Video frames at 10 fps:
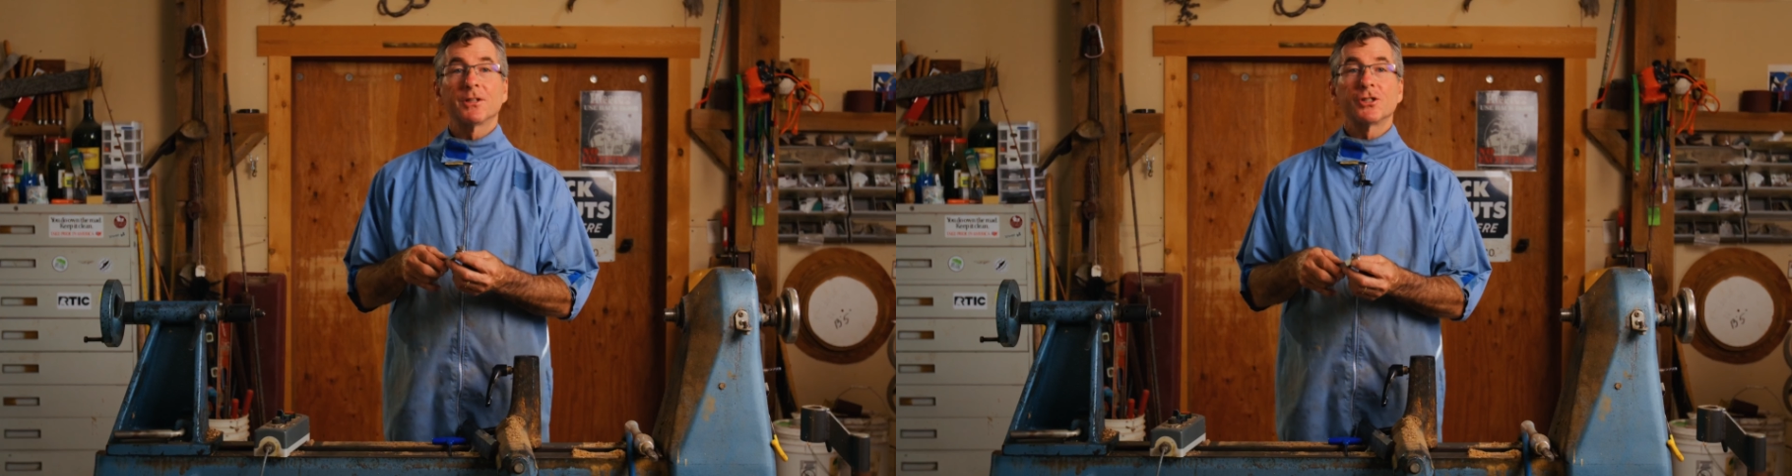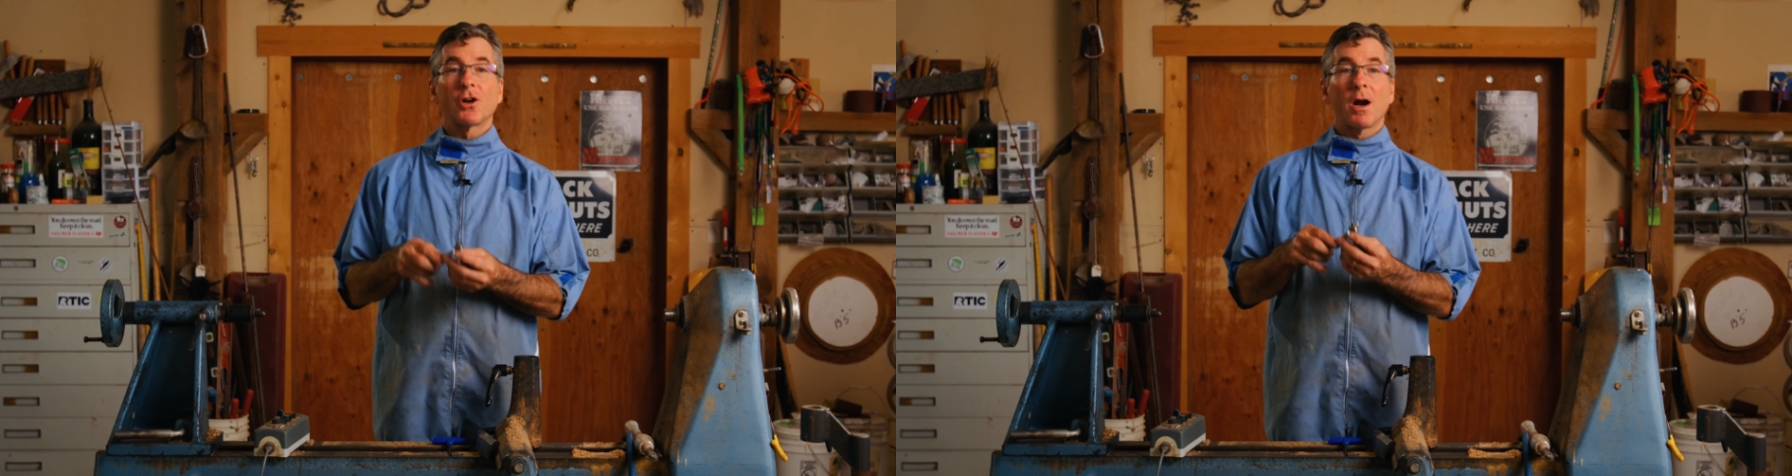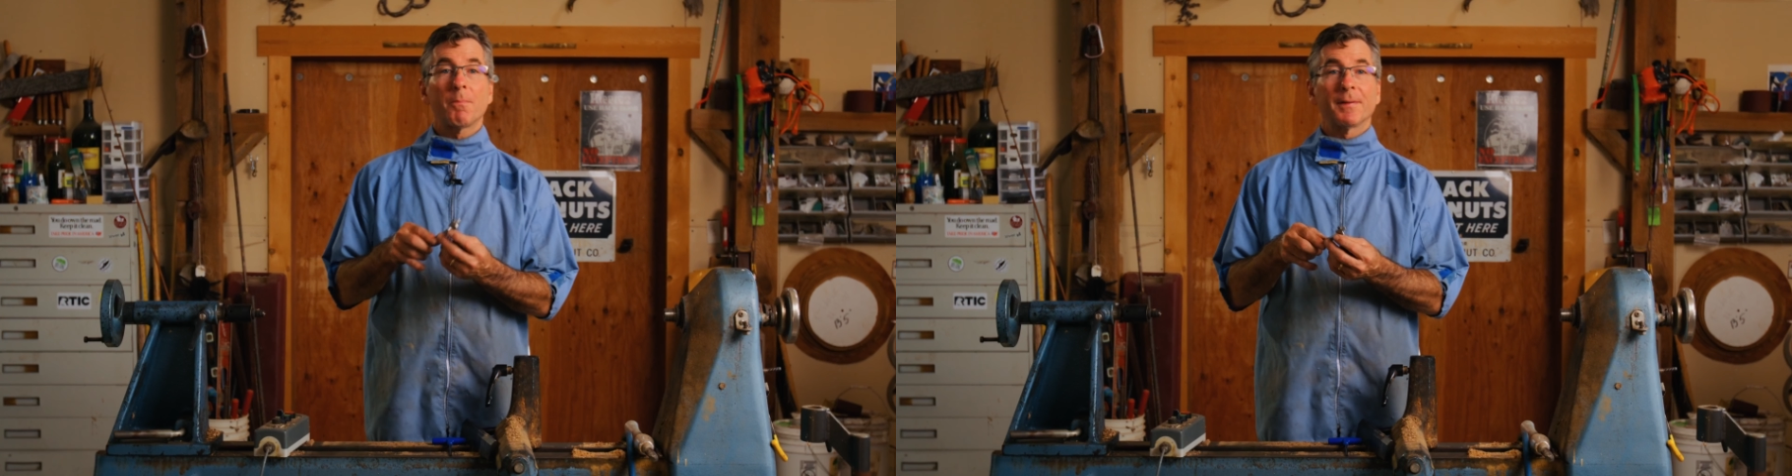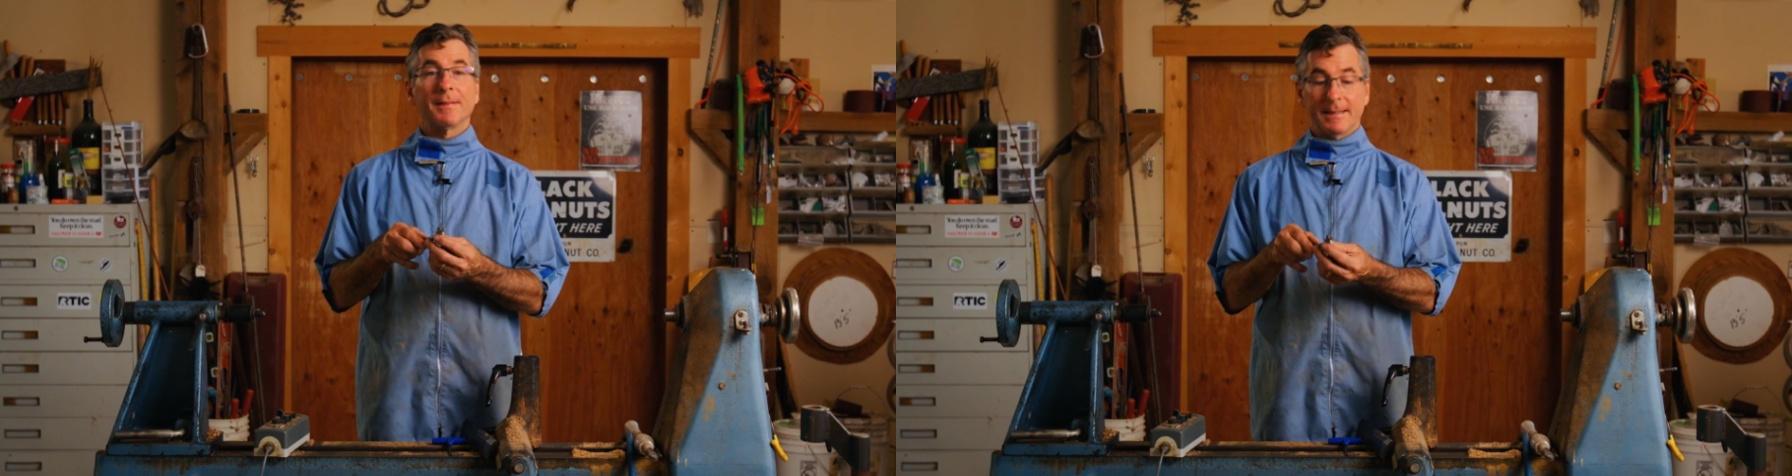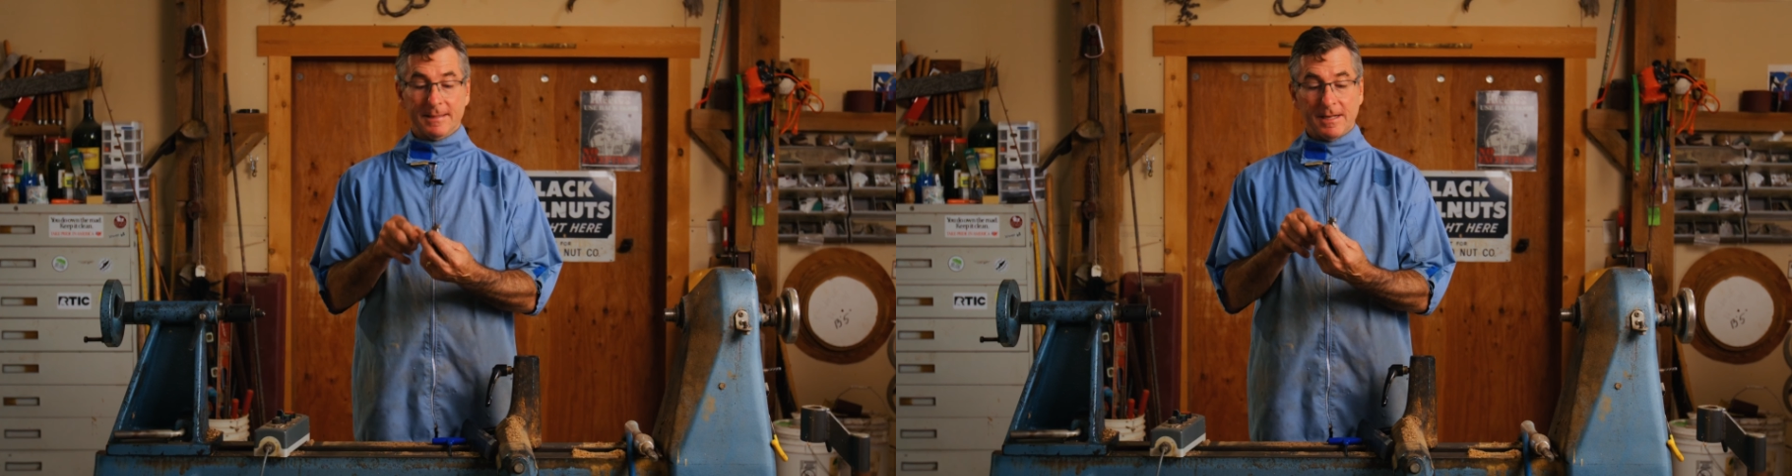to
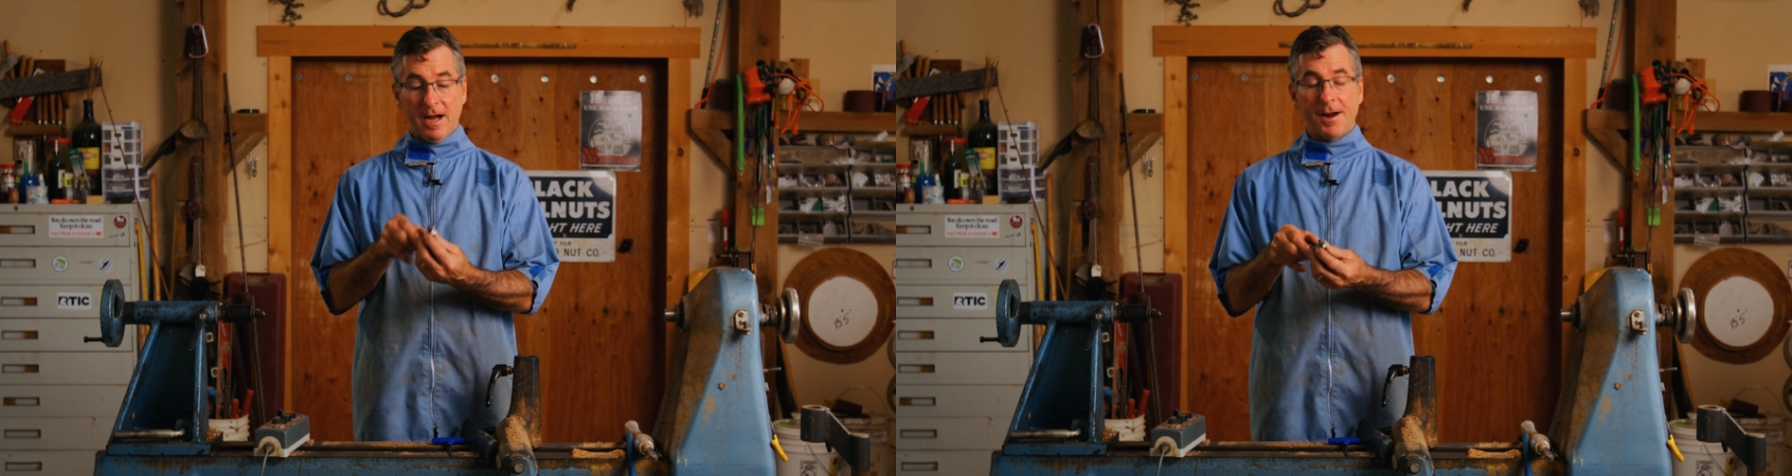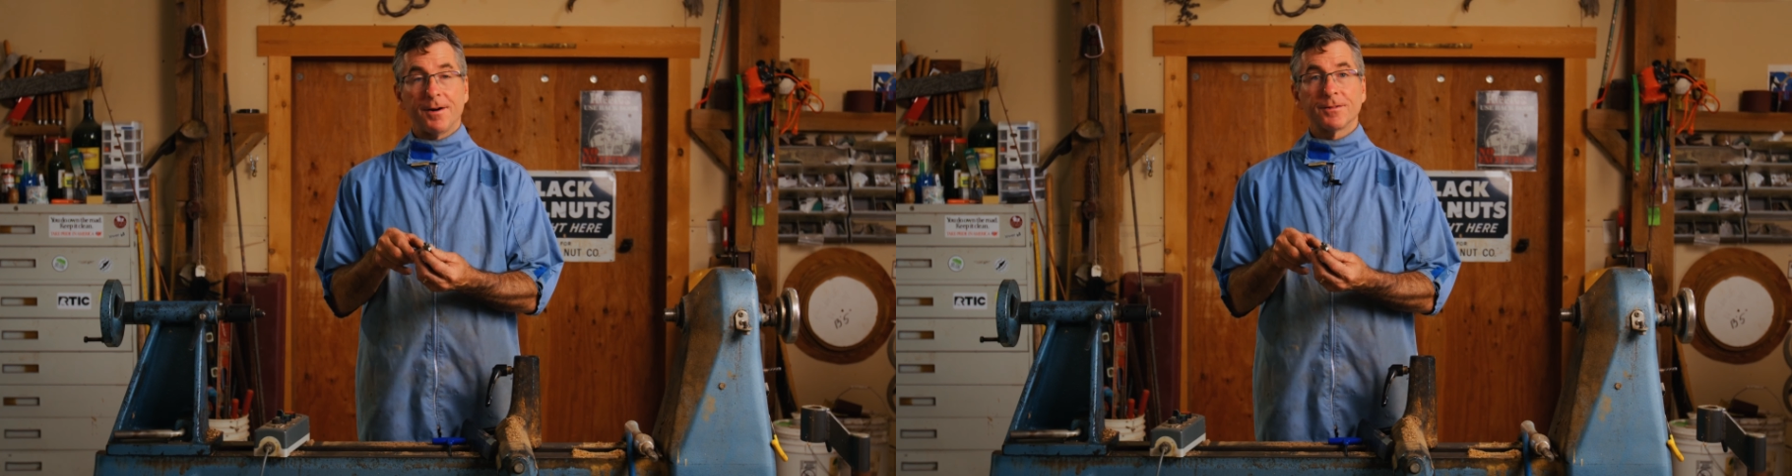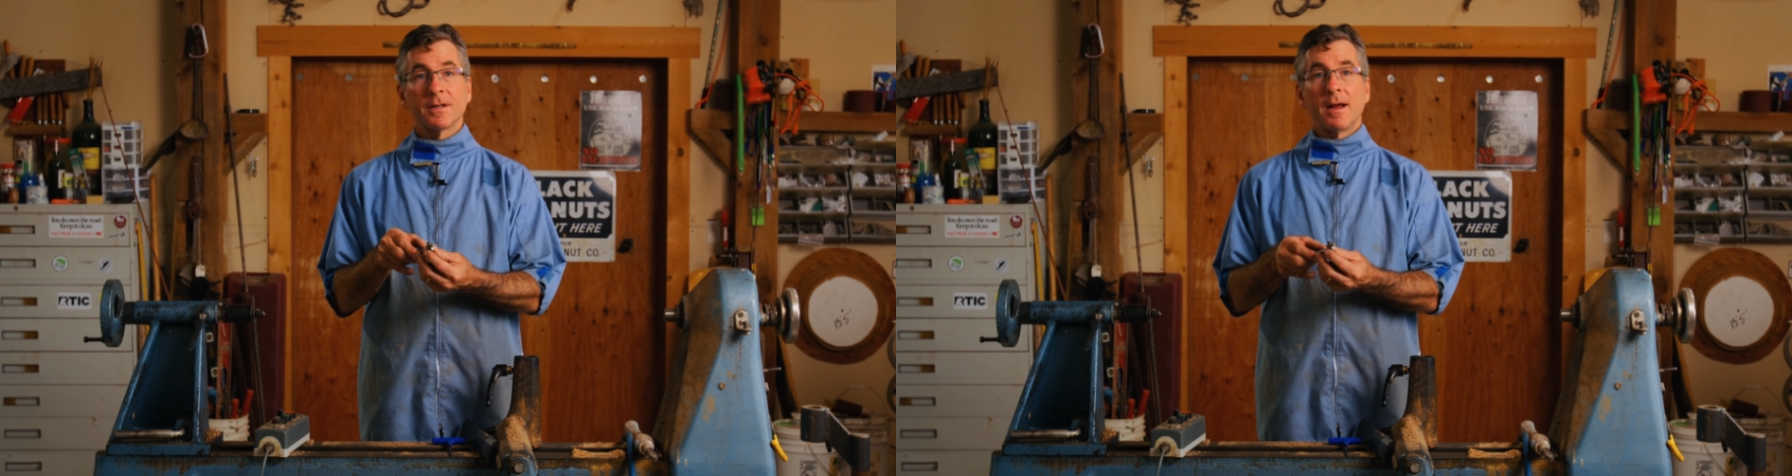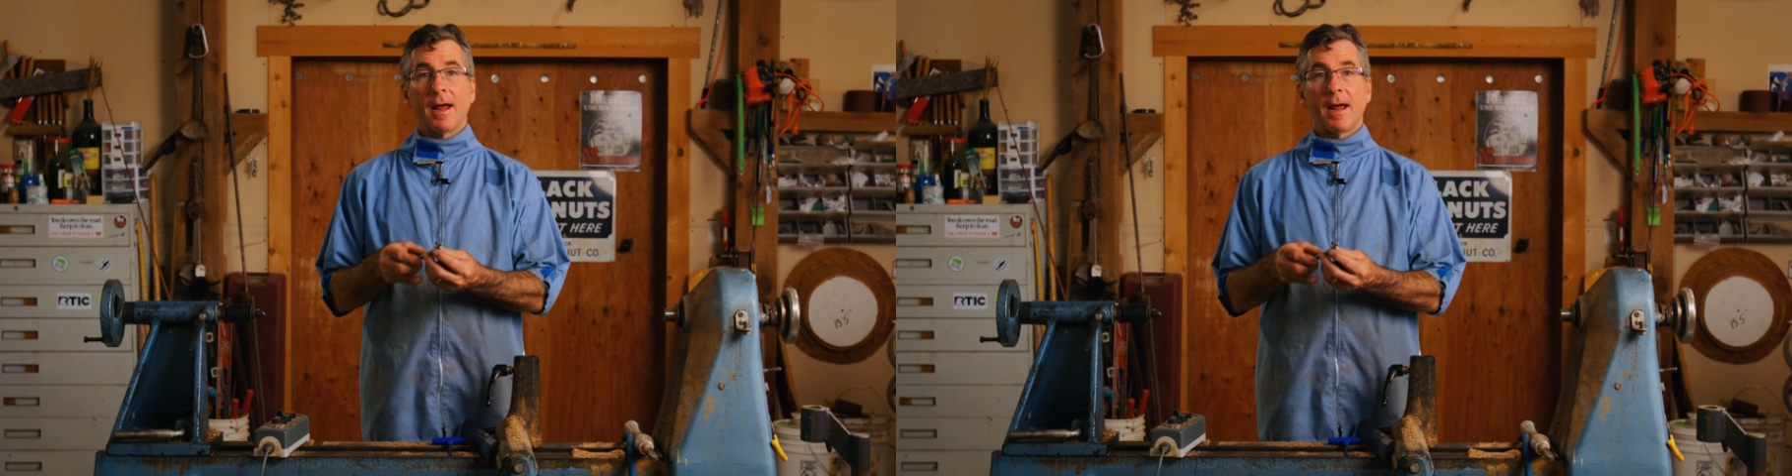sharpen these cutters,